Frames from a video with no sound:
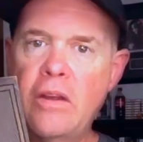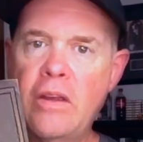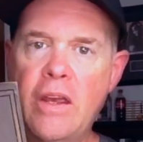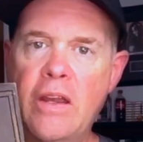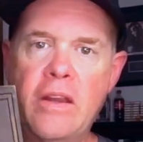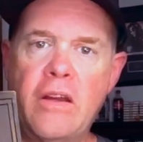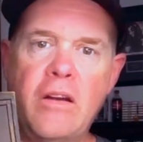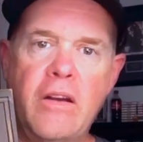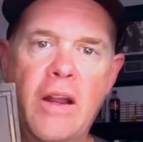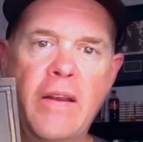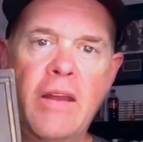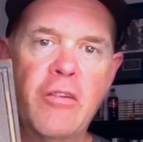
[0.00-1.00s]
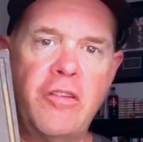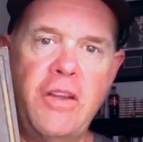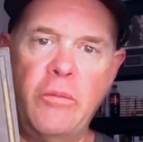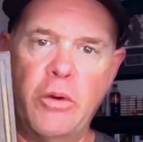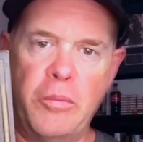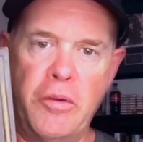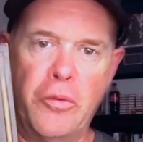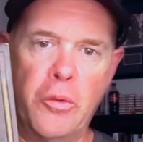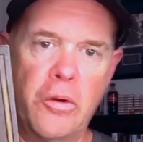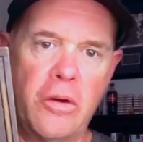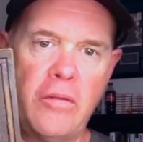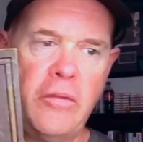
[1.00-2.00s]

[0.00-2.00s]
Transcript: in there, and I'd never seen one before.